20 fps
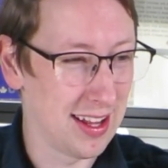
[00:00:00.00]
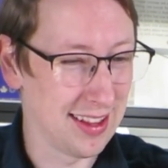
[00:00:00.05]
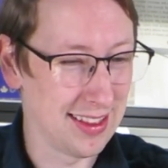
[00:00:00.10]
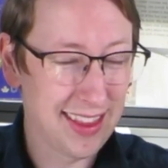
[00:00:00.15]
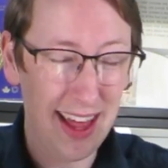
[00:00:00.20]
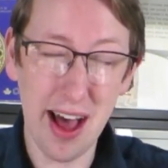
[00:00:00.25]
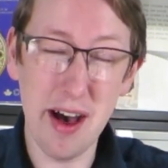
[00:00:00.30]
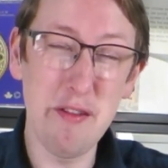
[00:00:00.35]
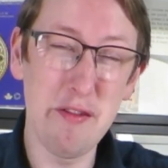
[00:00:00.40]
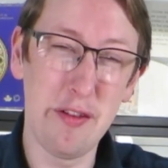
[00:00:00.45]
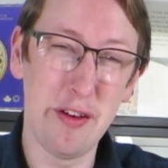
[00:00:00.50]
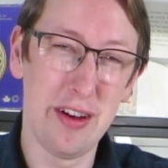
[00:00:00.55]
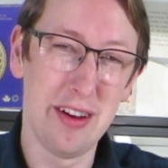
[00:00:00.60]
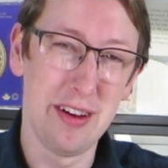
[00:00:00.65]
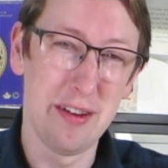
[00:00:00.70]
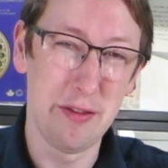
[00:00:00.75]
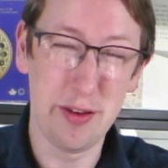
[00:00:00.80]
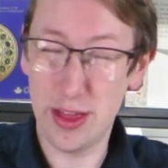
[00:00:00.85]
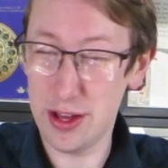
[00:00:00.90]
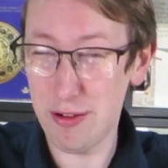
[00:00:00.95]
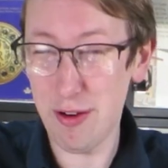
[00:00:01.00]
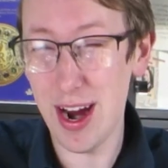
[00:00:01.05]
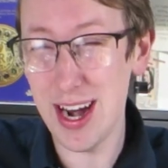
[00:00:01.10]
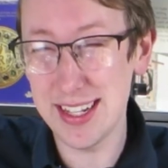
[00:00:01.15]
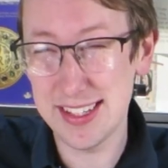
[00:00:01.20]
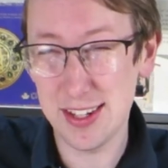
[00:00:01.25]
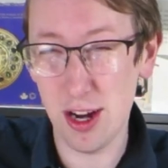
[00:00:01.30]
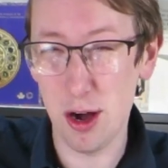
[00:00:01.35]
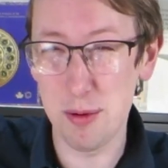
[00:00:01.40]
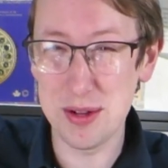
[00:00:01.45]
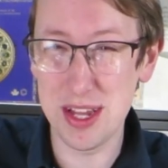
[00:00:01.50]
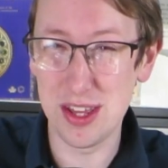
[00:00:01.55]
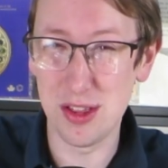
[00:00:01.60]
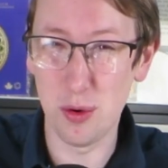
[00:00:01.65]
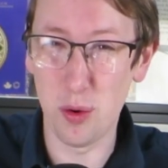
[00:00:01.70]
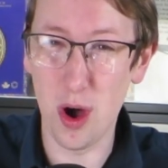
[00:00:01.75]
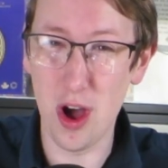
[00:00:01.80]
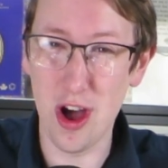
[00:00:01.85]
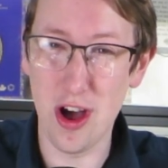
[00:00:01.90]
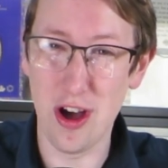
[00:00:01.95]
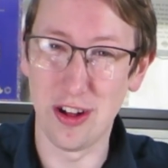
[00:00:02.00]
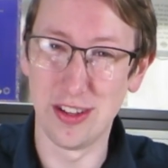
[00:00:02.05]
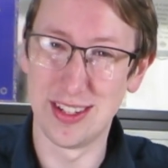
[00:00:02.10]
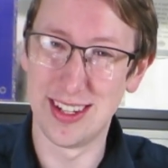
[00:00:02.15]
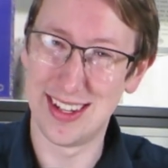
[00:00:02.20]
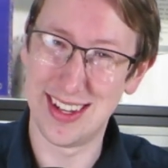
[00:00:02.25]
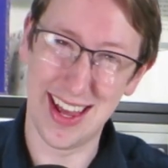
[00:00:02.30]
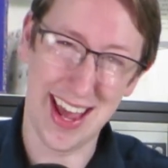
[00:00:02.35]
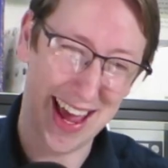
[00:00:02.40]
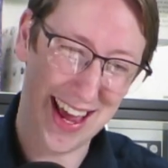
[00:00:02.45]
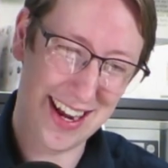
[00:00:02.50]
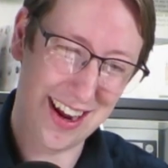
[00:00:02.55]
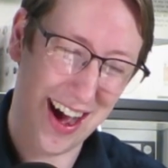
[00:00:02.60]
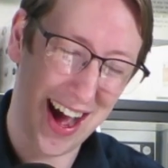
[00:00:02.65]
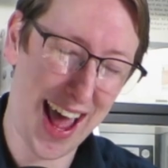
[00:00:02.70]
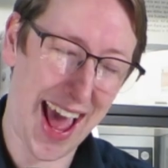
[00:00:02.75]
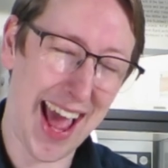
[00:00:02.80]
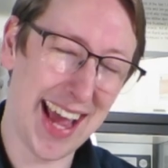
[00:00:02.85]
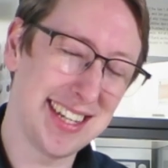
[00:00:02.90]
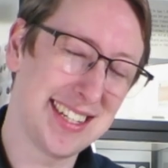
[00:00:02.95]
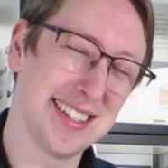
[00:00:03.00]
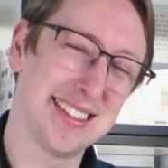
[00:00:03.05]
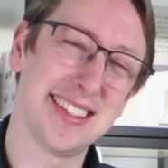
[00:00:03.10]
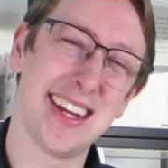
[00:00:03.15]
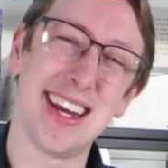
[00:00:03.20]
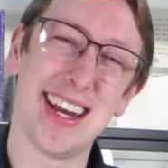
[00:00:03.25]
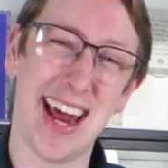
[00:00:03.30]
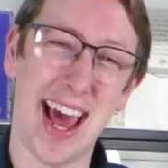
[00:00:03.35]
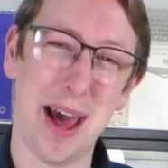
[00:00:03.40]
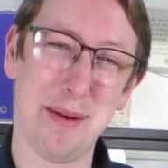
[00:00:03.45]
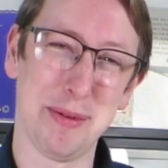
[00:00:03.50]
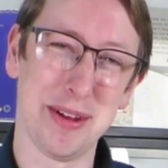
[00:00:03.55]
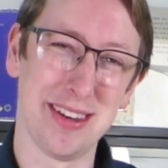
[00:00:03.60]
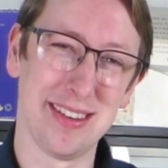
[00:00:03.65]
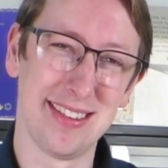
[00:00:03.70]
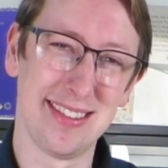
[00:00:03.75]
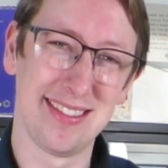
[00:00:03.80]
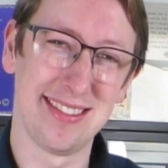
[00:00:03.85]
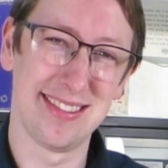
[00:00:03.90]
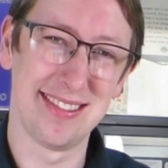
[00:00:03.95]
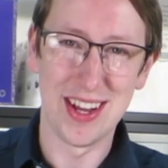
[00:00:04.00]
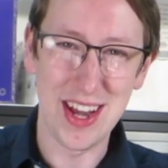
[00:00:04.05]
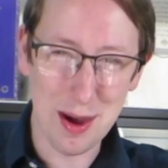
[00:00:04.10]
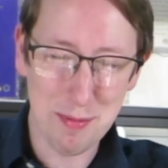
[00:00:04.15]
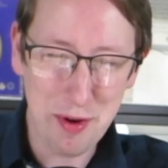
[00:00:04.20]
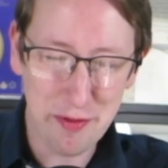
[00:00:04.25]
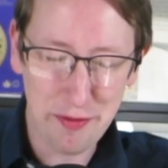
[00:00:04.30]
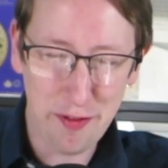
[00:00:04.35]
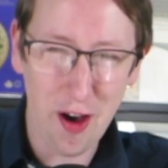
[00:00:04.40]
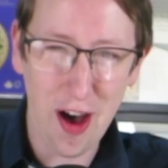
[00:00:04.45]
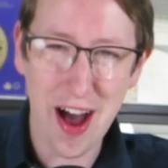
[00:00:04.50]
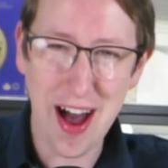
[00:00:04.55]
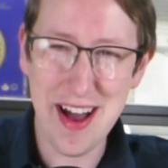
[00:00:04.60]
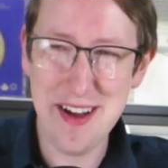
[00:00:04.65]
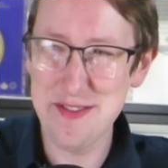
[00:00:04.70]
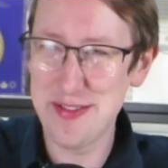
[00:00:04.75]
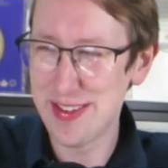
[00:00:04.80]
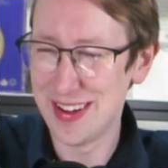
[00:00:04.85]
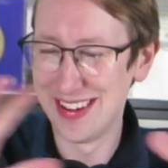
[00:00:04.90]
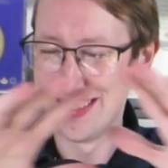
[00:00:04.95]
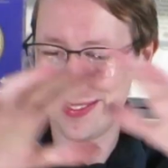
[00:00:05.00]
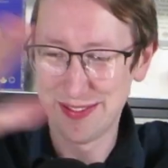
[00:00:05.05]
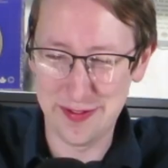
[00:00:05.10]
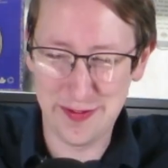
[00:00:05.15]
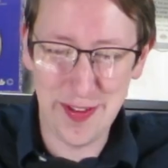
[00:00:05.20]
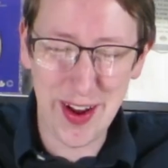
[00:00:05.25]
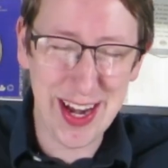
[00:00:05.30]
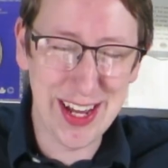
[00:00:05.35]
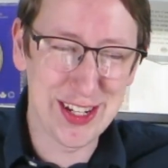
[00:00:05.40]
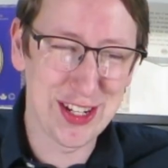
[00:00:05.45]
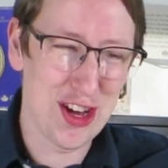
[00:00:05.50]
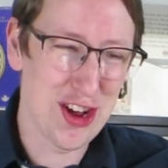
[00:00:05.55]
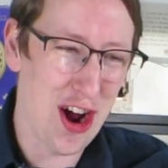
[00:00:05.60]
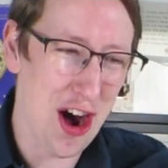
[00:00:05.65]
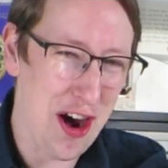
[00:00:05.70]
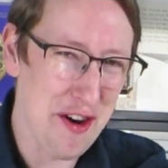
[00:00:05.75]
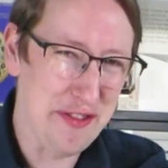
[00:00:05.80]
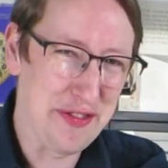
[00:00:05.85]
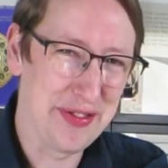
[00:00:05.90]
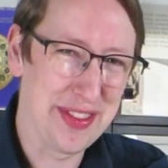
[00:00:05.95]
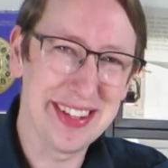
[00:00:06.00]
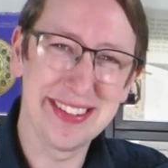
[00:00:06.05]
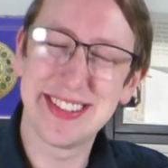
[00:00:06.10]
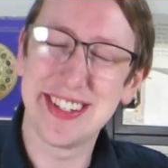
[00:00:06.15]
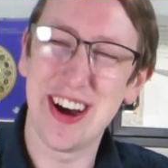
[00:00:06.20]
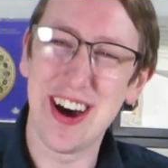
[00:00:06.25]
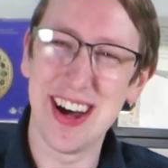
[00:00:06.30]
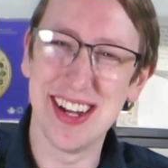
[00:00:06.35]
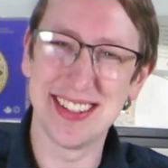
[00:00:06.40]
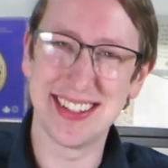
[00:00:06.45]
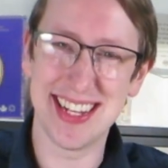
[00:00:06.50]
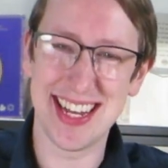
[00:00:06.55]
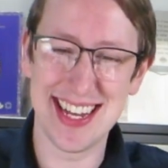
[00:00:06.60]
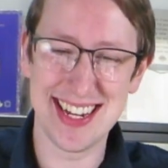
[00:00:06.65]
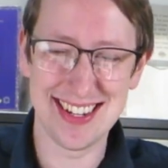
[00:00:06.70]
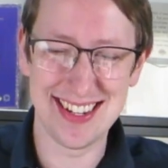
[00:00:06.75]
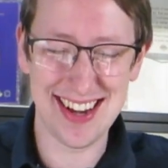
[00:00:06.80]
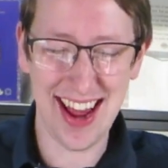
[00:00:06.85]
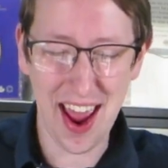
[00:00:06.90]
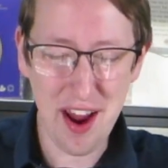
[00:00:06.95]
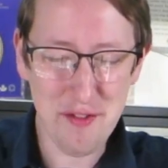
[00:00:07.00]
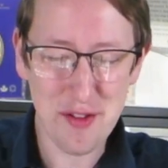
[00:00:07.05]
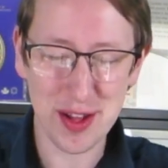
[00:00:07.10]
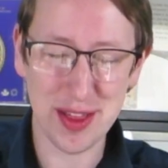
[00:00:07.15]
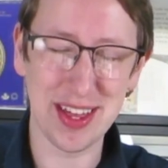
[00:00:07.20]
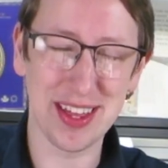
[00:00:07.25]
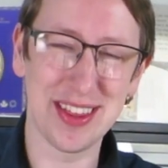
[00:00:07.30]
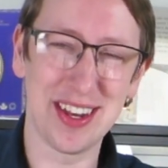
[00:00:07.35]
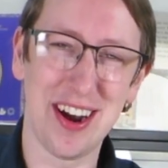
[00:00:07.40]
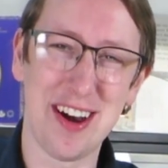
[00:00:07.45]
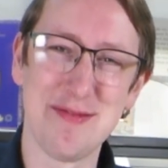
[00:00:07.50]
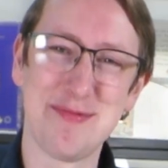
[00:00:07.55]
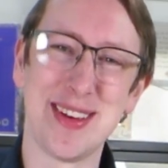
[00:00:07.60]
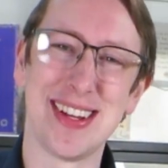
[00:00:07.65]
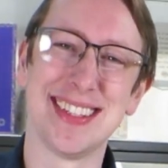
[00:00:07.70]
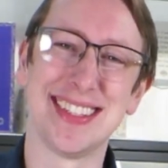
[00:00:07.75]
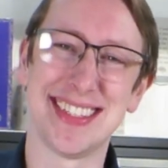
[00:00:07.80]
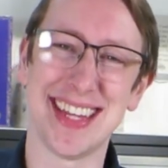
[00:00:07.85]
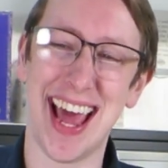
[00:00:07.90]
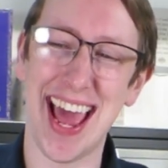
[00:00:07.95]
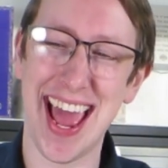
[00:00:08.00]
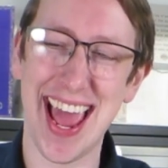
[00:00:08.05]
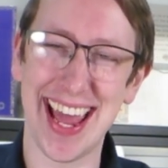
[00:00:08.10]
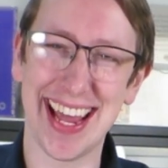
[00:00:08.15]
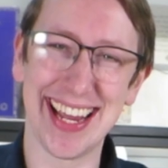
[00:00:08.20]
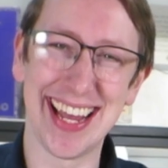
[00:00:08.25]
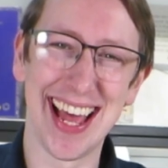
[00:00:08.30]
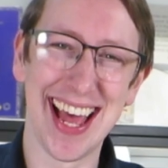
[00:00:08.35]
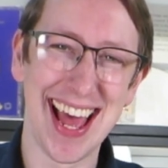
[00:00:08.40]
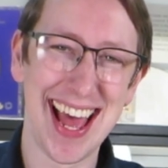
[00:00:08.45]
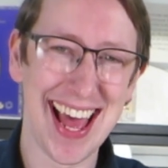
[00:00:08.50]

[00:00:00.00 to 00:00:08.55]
love for the greatest hobby in the world, and I hate to see it happen. Number 5, finish it off. This ties in everything that I've been saying,